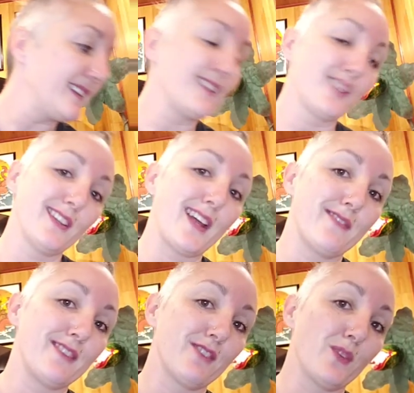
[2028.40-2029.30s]
there are a
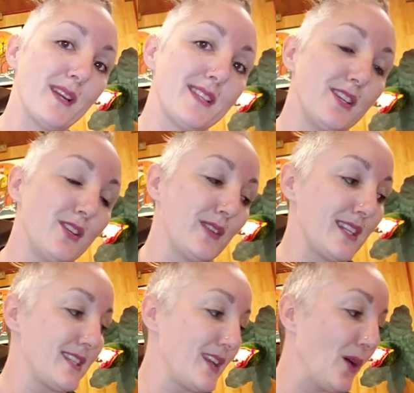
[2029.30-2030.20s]
lot of different ways to do
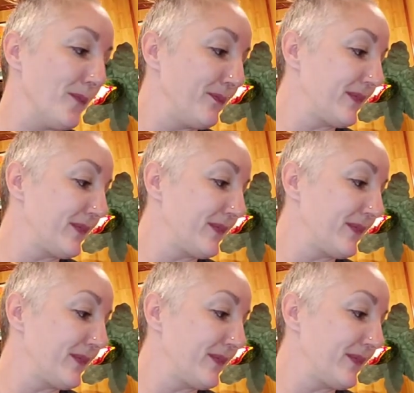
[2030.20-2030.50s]
this. So